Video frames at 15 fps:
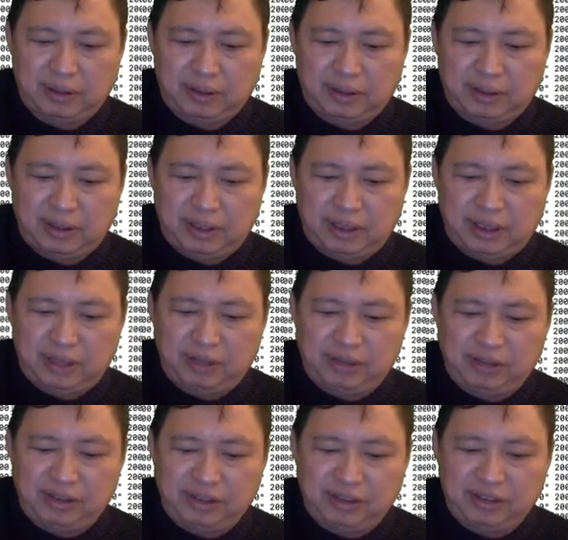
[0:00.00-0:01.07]
How do you
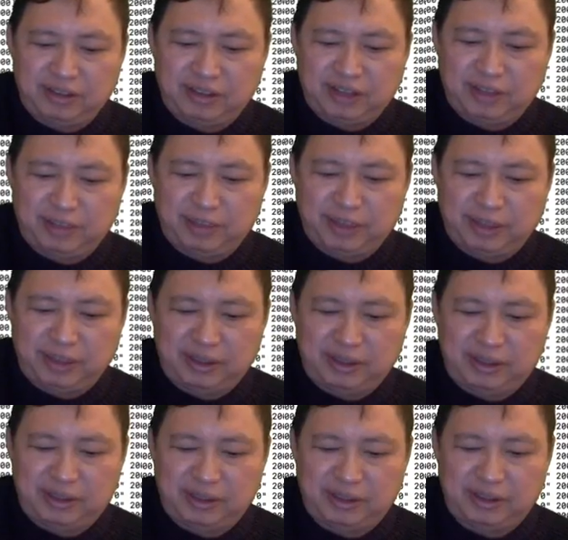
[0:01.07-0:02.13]
zucking stop a